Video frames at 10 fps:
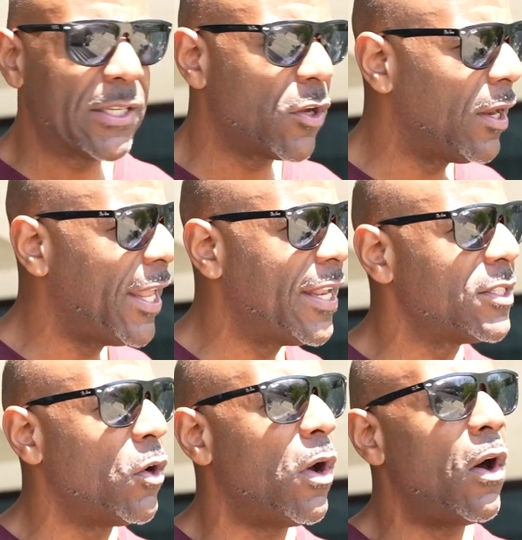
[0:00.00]
He's gonna let us
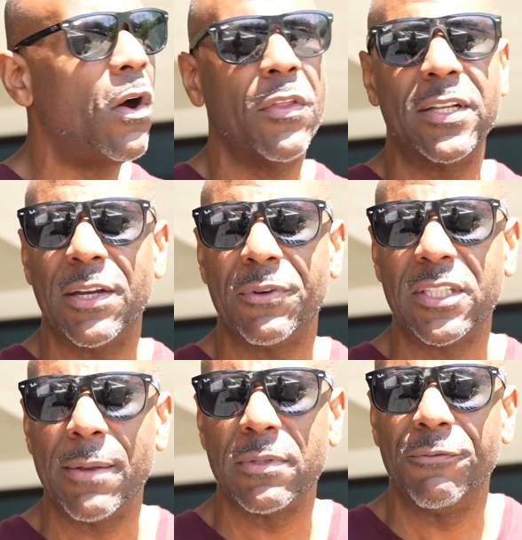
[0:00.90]
know all the different
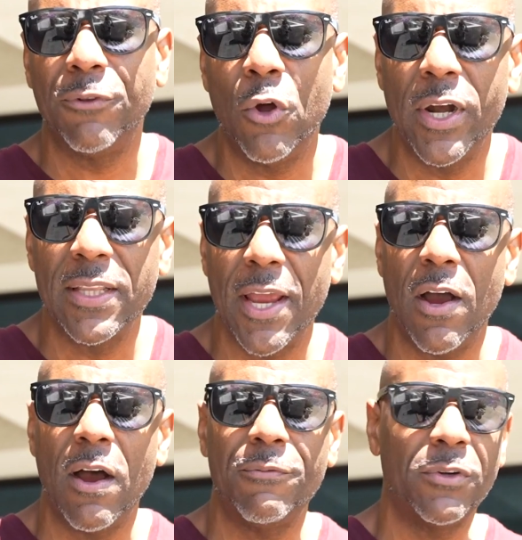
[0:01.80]
types of flooring they
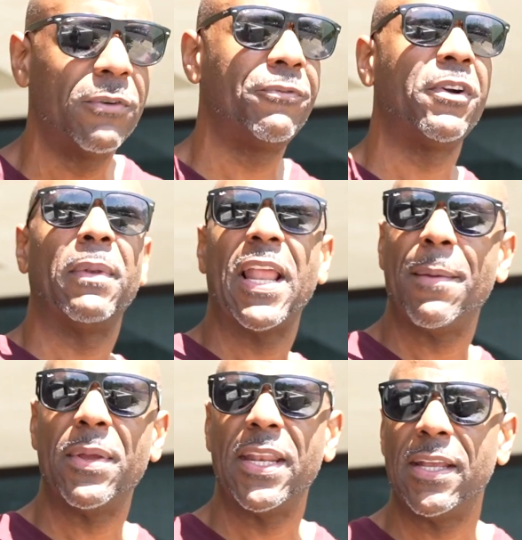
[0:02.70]
offer, from
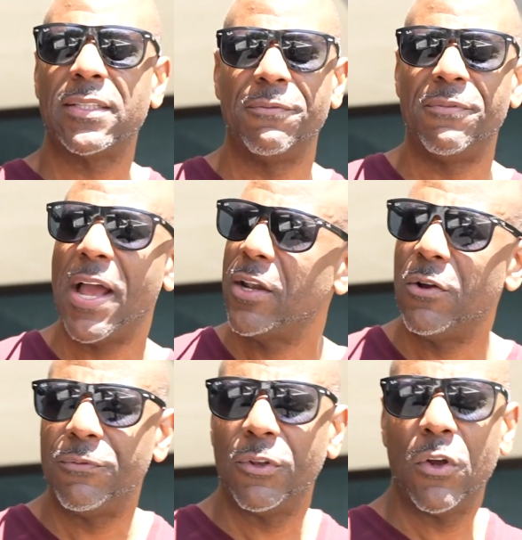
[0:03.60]
laminate to
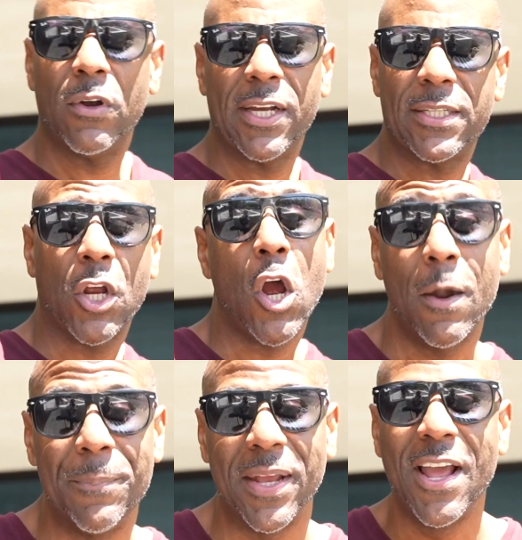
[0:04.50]
vinyl flooring to
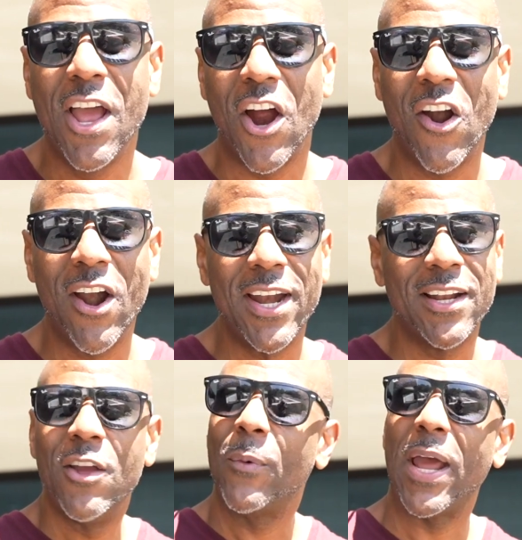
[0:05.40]
carpet. All right,
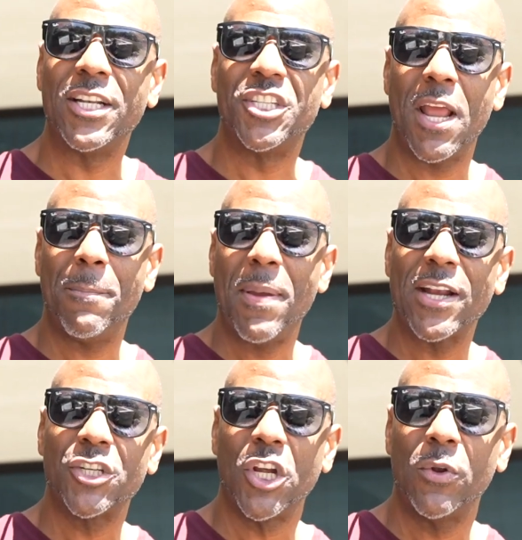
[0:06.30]
got a
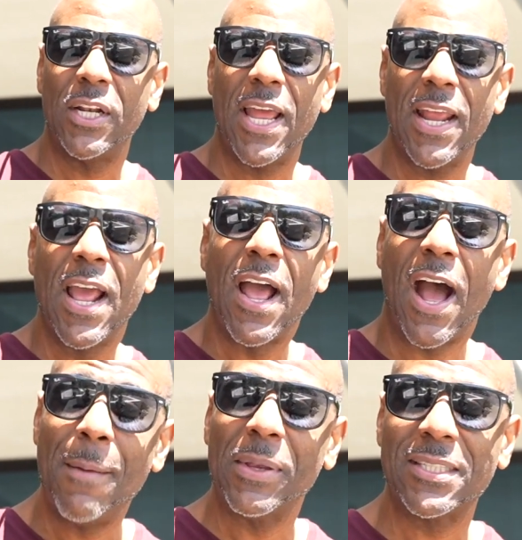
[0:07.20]
jam-packed show today.
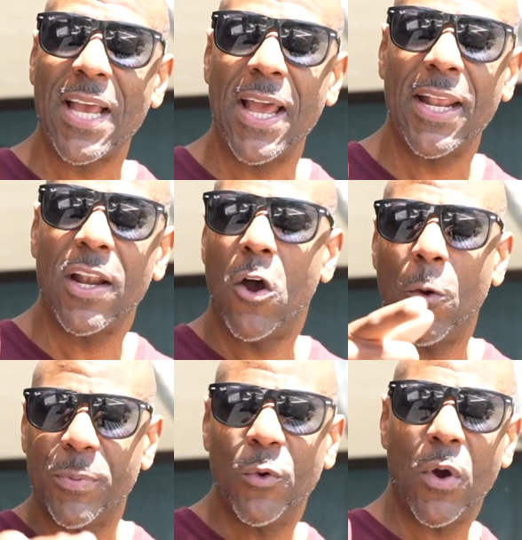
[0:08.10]
I'm excited,
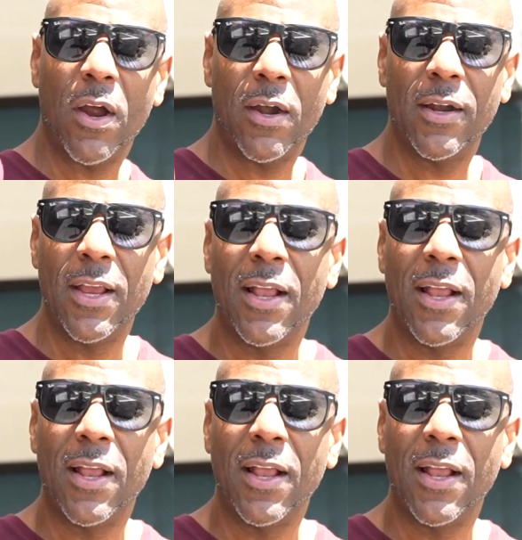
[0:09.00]
hope you are.